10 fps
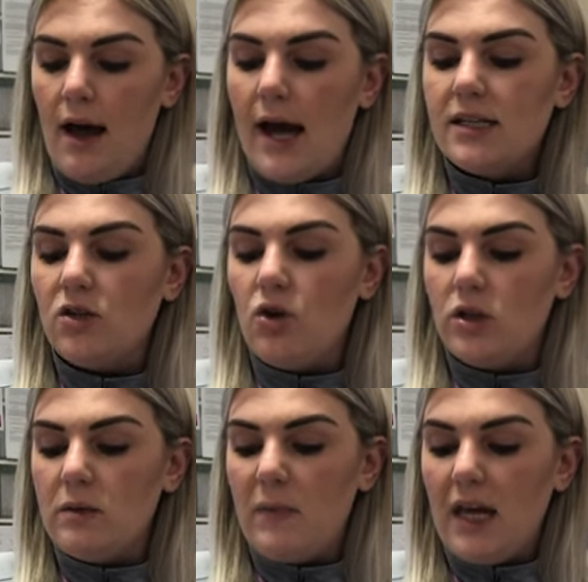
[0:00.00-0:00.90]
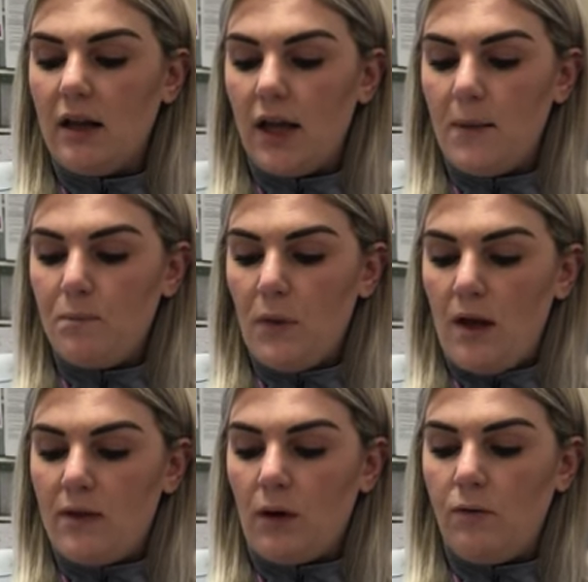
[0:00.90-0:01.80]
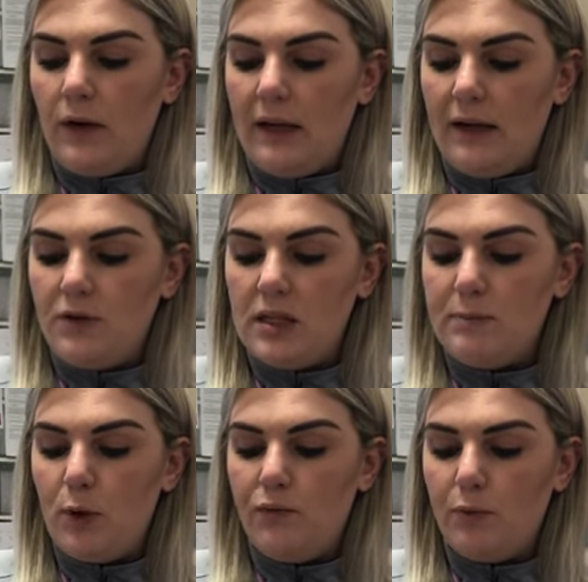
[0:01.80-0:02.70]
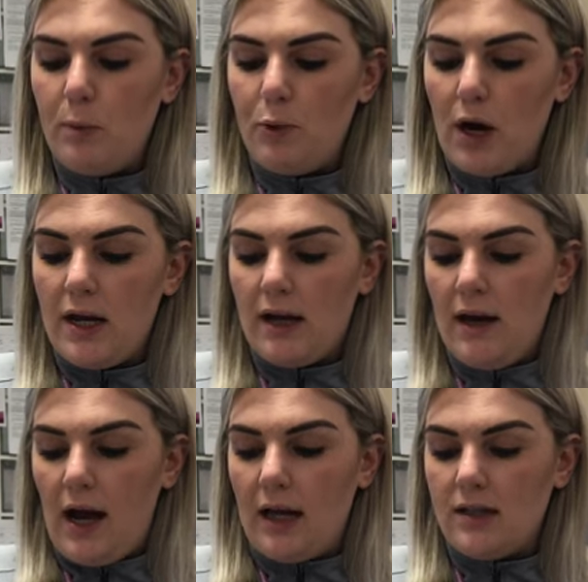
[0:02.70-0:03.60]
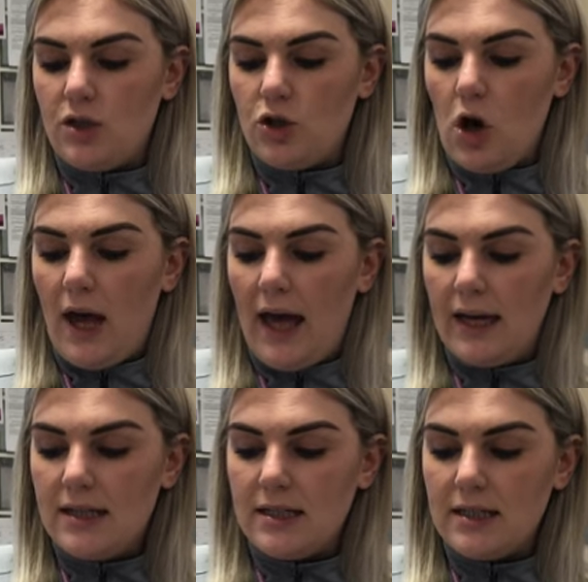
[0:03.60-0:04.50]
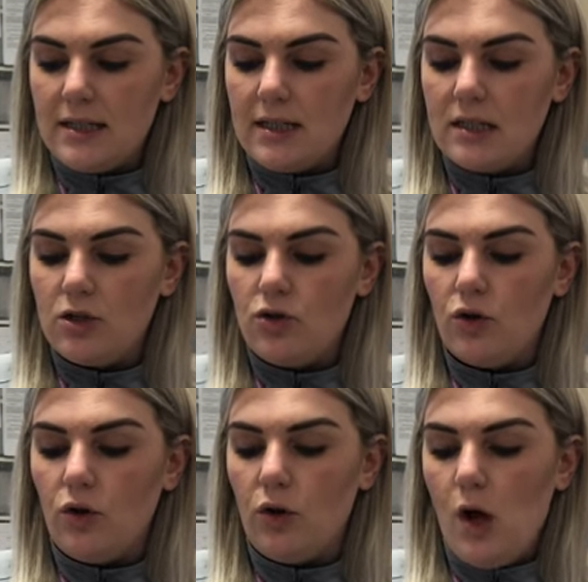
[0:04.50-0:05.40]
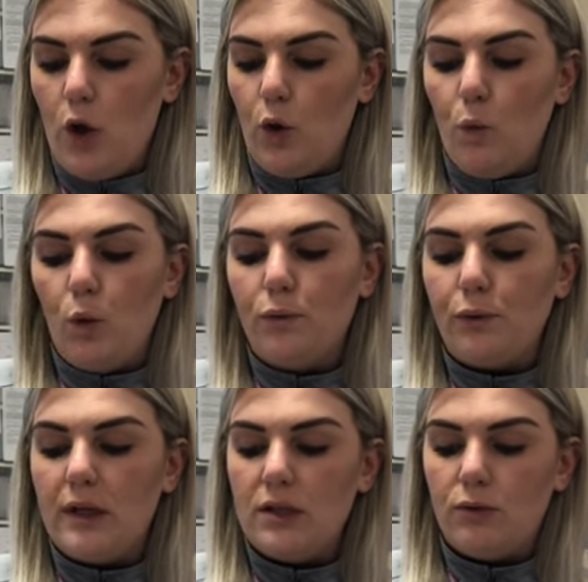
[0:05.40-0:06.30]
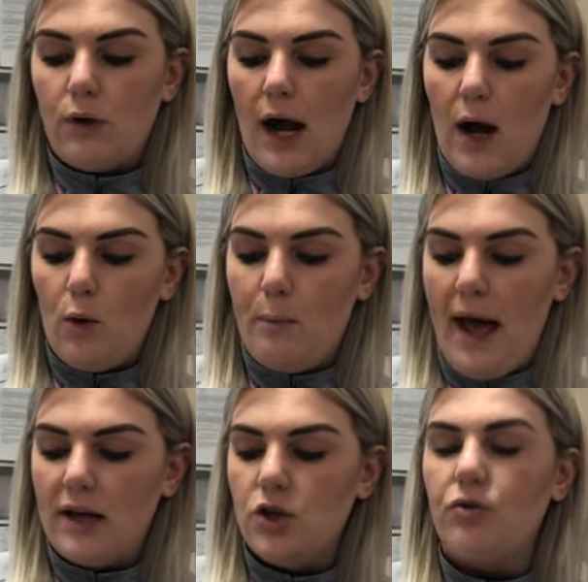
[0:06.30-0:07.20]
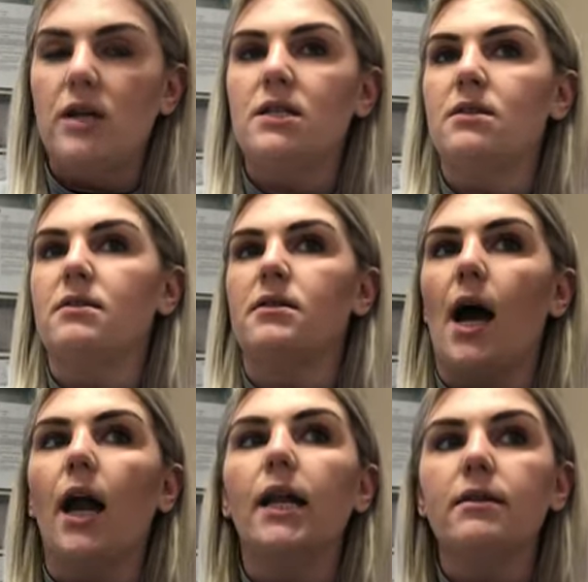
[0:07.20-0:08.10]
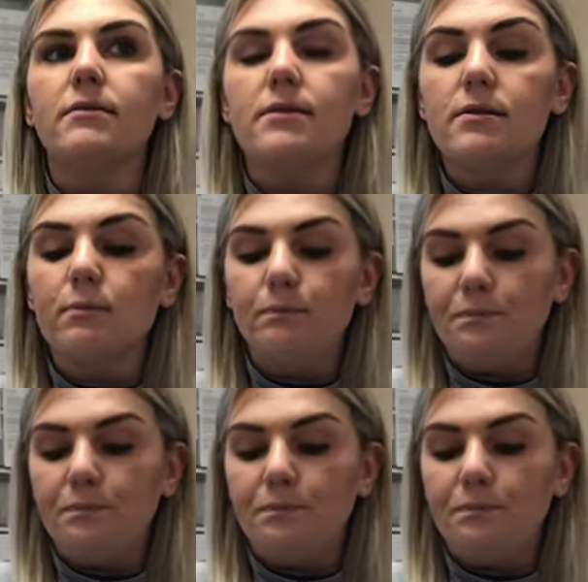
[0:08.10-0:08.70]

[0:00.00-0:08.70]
Eska nodded meekly. Then Flint lifted his boot from the brake, and as the dog hastened into the tunnel, the wolverine's growl penetrated the silence.